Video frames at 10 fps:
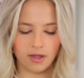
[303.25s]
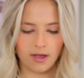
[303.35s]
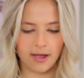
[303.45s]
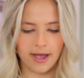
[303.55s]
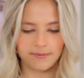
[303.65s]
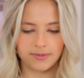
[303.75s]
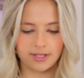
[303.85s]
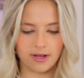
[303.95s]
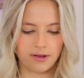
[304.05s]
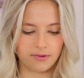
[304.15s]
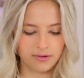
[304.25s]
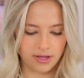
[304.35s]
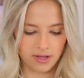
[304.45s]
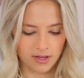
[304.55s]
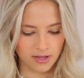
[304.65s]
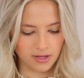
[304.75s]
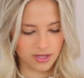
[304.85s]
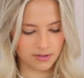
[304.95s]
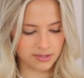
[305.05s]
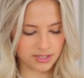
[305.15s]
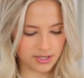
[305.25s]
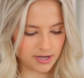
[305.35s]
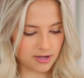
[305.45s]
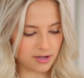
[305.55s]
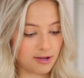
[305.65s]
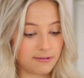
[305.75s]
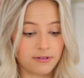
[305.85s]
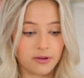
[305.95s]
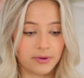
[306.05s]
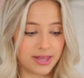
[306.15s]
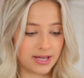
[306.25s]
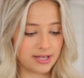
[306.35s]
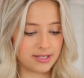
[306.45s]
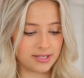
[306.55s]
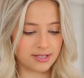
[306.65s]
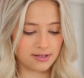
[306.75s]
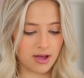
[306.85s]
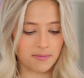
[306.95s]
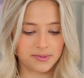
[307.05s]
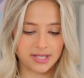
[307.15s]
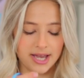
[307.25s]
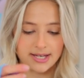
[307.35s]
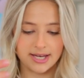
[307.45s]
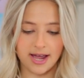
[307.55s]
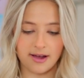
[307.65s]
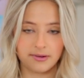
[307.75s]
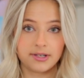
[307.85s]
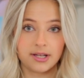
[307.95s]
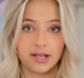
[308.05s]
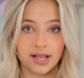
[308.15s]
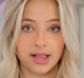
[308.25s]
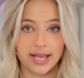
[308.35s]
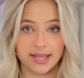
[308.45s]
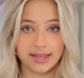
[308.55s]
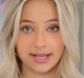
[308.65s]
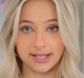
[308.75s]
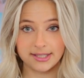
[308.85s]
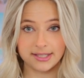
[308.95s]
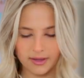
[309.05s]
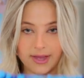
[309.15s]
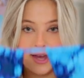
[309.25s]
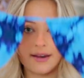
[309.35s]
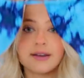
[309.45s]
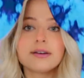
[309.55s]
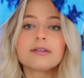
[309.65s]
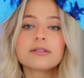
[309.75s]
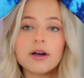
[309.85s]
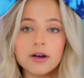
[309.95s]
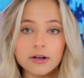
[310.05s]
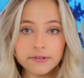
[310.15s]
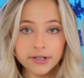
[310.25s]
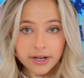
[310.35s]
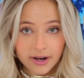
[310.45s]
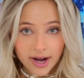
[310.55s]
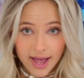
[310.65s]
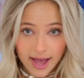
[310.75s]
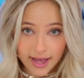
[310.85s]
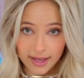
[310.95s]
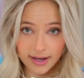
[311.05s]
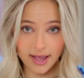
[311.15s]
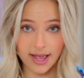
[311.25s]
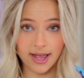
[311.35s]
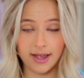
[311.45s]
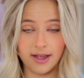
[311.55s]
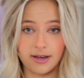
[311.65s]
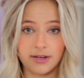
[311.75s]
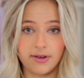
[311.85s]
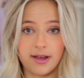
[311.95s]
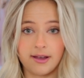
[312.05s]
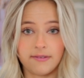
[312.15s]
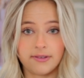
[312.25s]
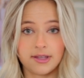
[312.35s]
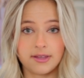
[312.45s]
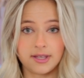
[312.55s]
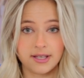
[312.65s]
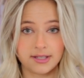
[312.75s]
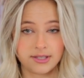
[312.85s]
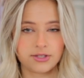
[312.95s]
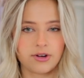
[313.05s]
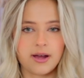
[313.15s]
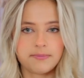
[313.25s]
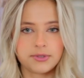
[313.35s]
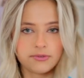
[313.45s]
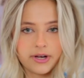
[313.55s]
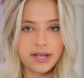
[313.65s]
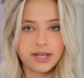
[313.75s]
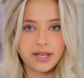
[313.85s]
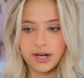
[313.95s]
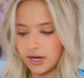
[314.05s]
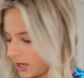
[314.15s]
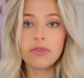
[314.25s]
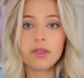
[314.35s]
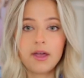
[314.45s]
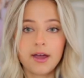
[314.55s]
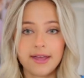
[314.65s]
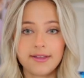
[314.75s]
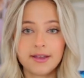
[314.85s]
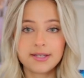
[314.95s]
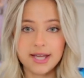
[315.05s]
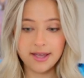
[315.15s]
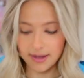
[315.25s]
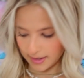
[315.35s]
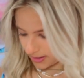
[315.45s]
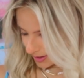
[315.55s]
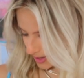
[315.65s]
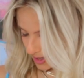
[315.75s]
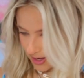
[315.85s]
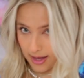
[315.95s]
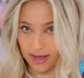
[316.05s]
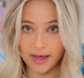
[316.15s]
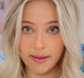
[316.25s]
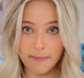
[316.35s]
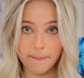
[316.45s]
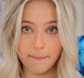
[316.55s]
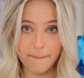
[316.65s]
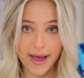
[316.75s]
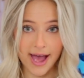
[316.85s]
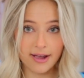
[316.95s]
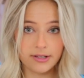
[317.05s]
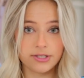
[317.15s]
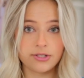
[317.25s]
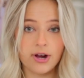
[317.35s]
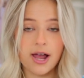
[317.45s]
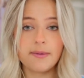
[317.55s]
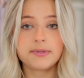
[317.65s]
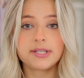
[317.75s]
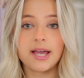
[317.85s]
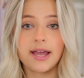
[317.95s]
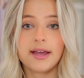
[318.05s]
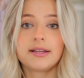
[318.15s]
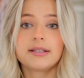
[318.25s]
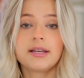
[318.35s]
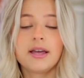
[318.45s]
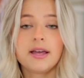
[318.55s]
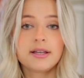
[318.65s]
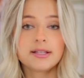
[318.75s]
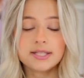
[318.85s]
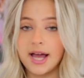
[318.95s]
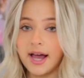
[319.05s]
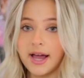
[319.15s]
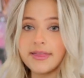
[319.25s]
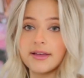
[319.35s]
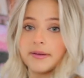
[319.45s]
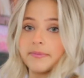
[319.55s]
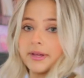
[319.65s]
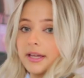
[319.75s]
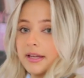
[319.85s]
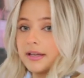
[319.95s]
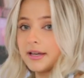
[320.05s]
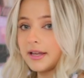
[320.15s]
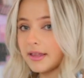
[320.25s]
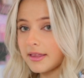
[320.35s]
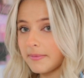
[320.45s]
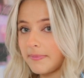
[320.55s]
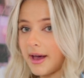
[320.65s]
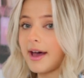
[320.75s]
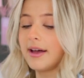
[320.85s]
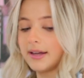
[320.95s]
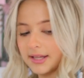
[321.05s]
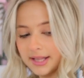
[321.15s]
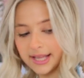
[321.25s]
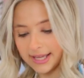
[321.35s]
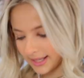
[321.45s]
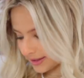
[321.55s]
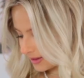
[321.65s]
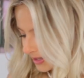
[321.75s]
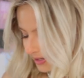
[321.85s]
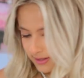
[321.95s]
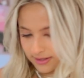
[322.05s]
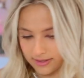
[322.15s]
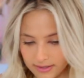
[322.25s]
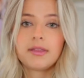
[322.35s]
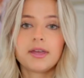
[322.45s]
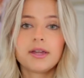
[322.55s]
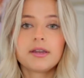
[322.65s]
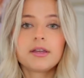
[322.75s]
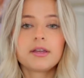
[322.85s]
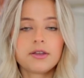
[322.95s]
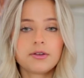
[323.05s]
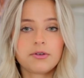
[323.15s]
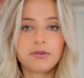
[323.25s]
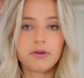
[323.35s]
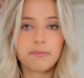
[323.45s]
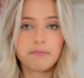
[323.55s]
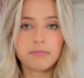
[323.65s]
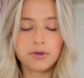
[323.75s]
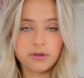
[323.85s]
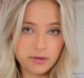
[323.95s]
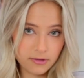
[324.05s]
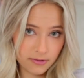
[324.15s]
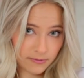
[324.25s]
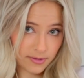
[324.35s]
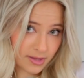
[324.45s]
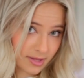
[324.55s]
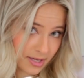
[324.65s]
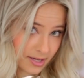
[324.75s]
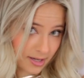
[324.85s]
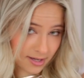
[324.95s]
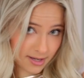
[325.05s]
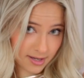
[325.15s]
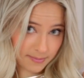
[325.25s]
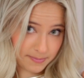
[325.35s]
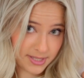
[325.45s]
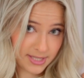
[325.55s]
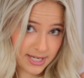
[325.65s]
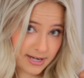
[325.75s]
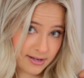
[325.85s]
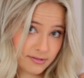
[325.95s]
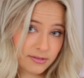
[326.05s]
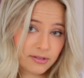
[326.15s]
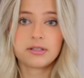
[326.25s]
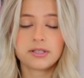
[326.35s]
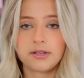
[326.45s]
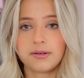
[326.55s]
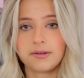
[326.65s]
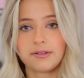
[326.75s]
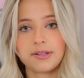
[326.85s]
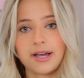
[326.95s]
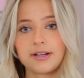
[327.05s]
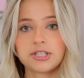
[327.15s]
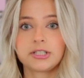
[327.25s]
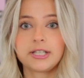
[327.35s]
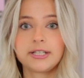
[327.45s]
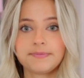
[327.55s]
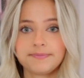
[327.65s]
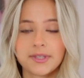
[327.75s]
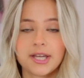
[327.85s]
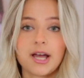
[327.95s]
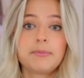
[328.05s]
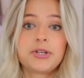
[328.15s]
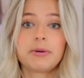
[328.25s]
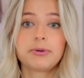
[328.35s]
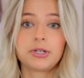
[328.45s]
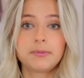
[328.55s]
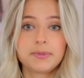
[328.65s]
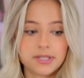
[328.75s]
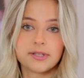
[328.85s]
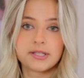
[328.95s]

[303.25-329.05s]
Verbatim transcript: Okay, so you start off with it upside down like this. Then it goes over your head and you have these straps right here. Okay, then you take the back straps and tie them in the back like this. Then you move the cups down so they actually come to your boobs.